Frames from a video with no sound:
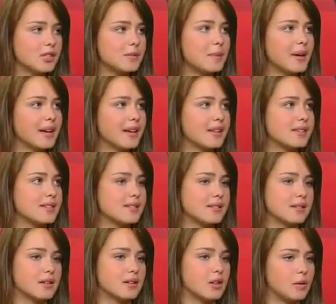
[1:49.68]
Just
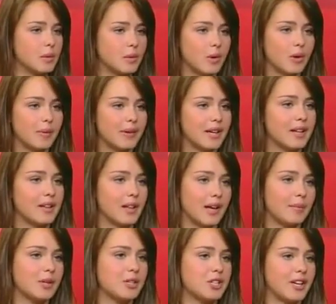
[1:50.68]
because global warming and
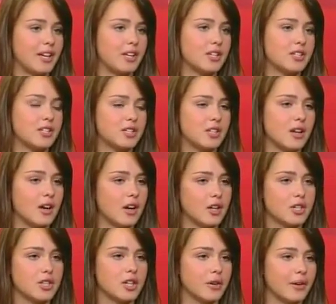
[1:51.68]
climate change
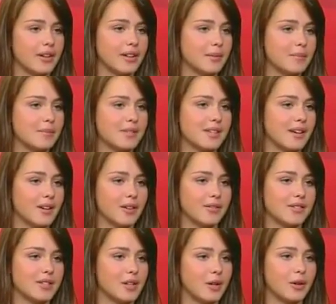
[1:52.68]
are showing
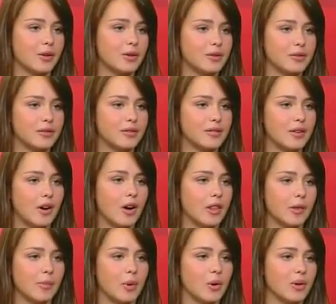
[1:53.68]
themselves,
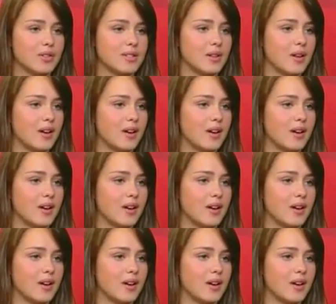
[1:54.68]
on the poles a